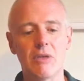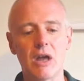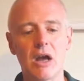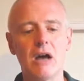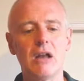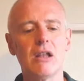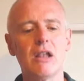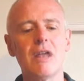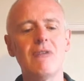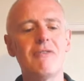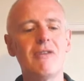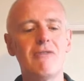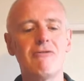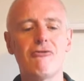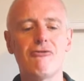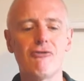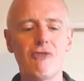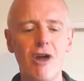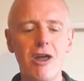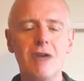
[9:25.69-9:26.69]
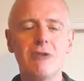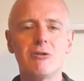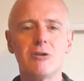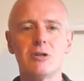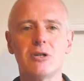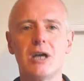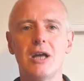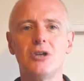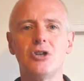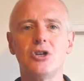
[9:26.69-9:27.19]
uh, lovely
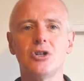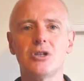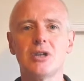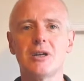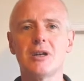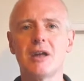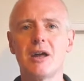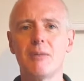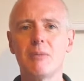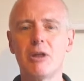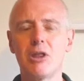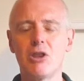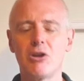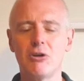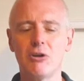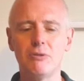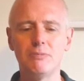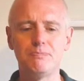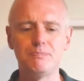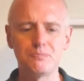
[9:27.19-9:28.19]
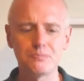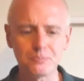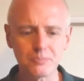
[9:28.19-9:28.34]
fragrant edges that are coming through.